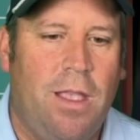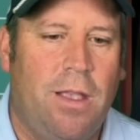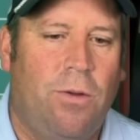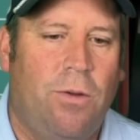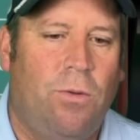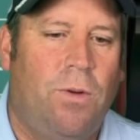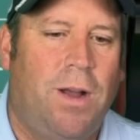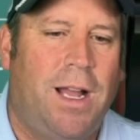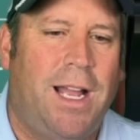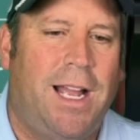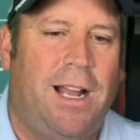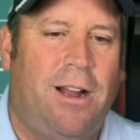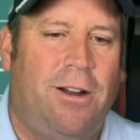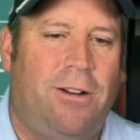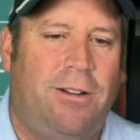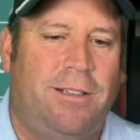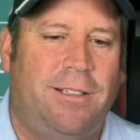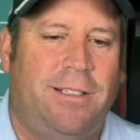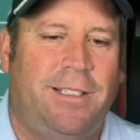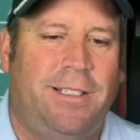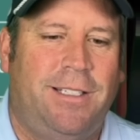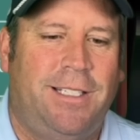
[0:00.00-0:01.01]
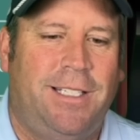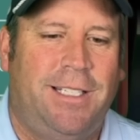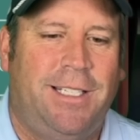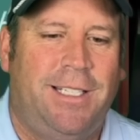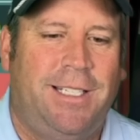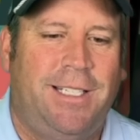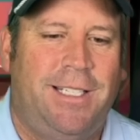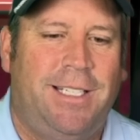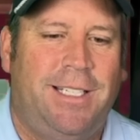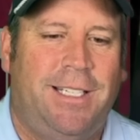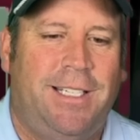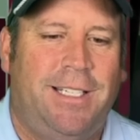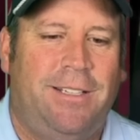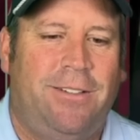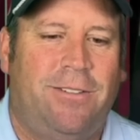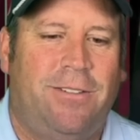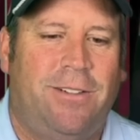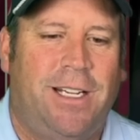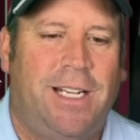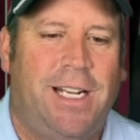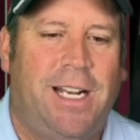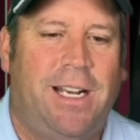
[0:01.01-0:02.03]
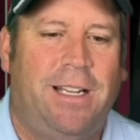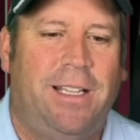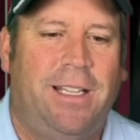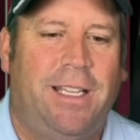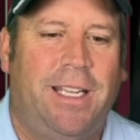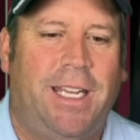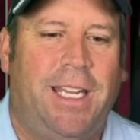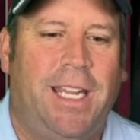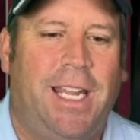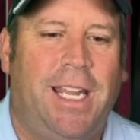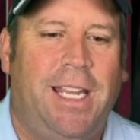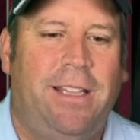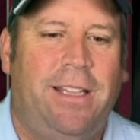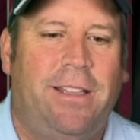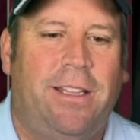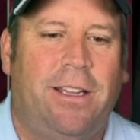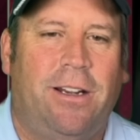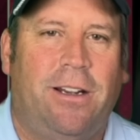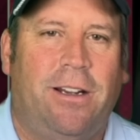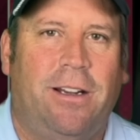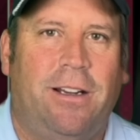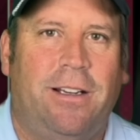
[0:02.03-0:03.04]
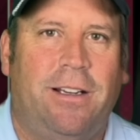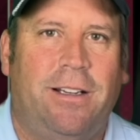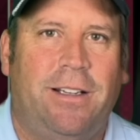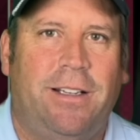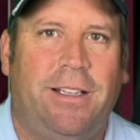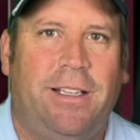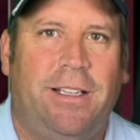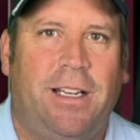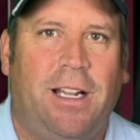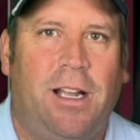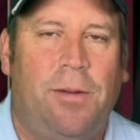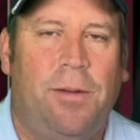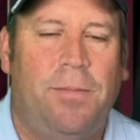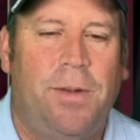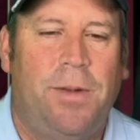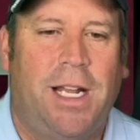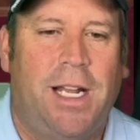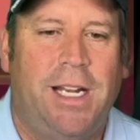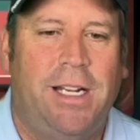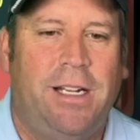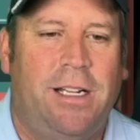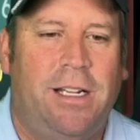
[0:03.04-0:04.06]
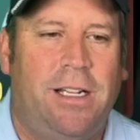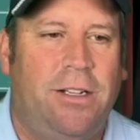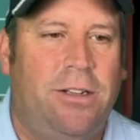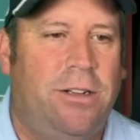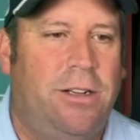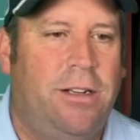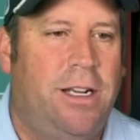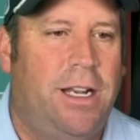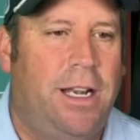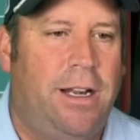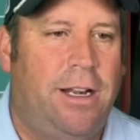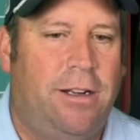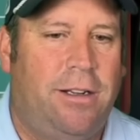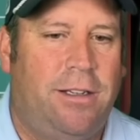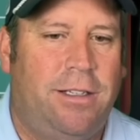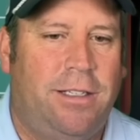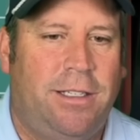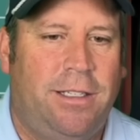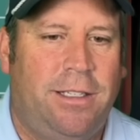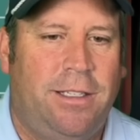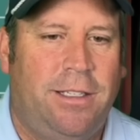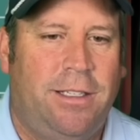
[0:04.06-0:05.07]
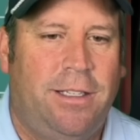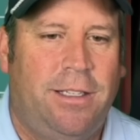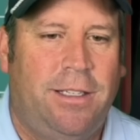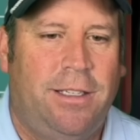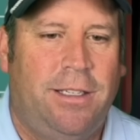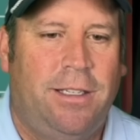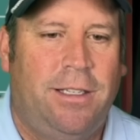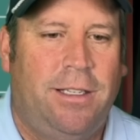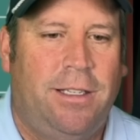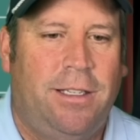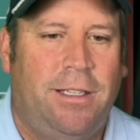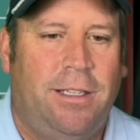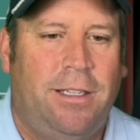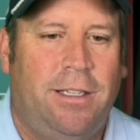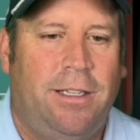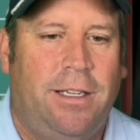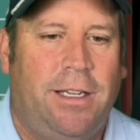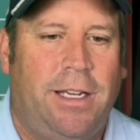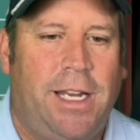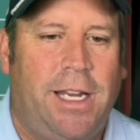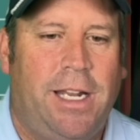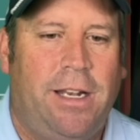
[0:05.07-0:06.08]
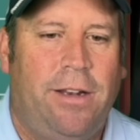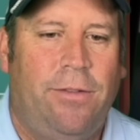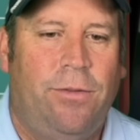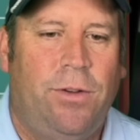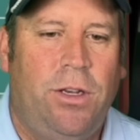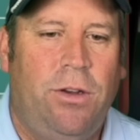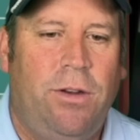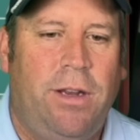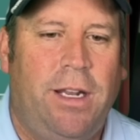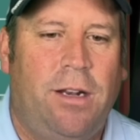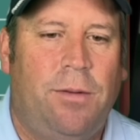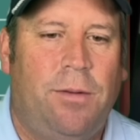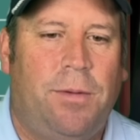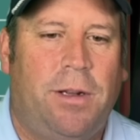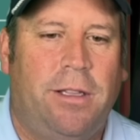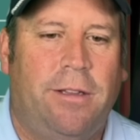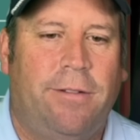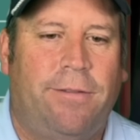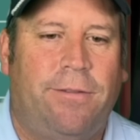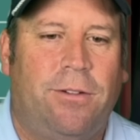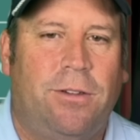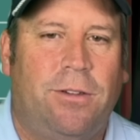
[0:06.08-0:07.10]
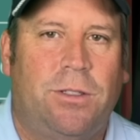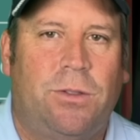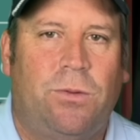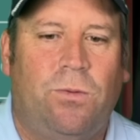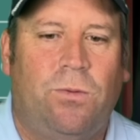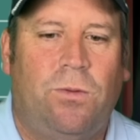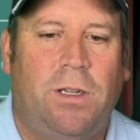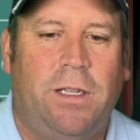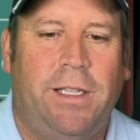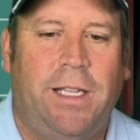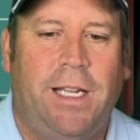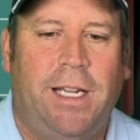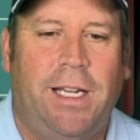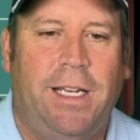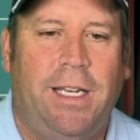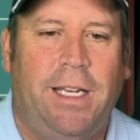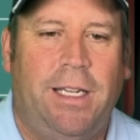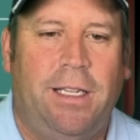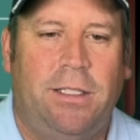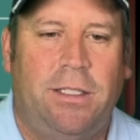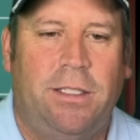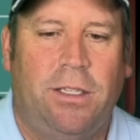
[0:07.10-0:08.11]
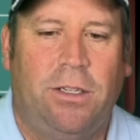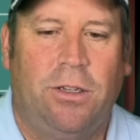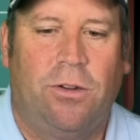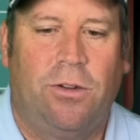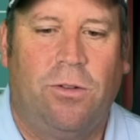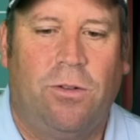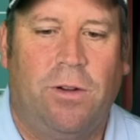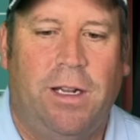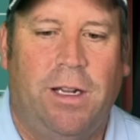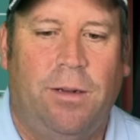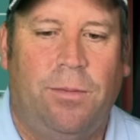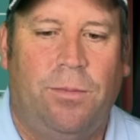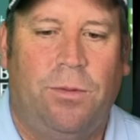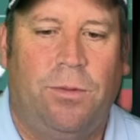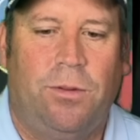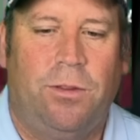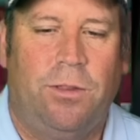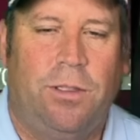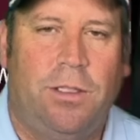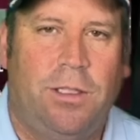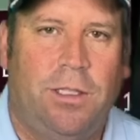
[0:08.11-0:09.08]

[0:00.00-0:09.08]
Wow. Right out of the gate there. Up 900 now. And when you hit them on the first one, that is incredible.